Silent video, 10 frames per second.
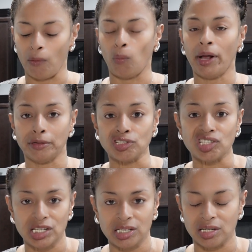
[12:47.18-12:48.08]
Well
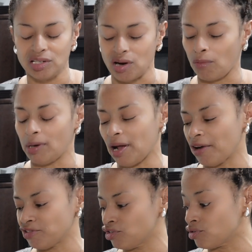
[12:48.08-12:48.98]
seasoned. Oh my
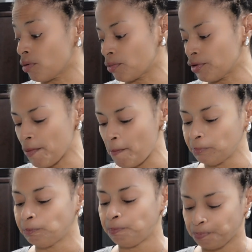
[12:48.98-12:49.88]
gosh, this is so good.
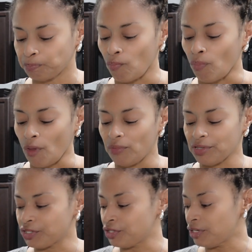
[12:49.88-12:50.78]

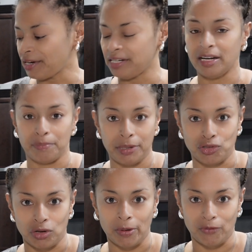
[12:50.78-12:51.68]
This is good. I need to get a
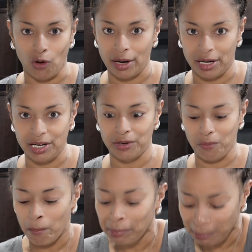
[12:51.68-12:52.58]
picture of it before I eat it.
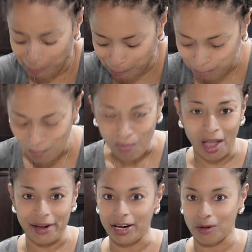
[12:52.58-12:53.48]

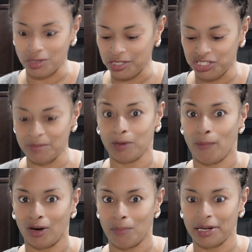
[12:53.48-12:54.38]
I gotta go to the gym and
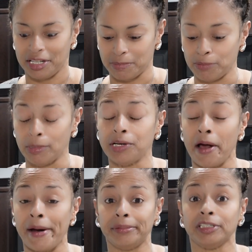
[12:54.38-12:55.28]
wait on my husband, but
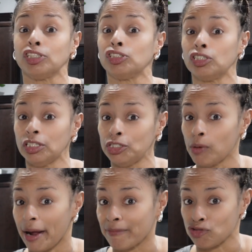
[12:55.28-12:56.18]
y'all, this is good. You
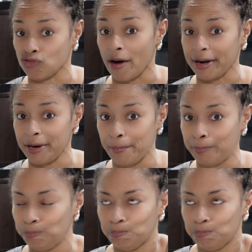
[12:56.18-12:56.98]
have to try it.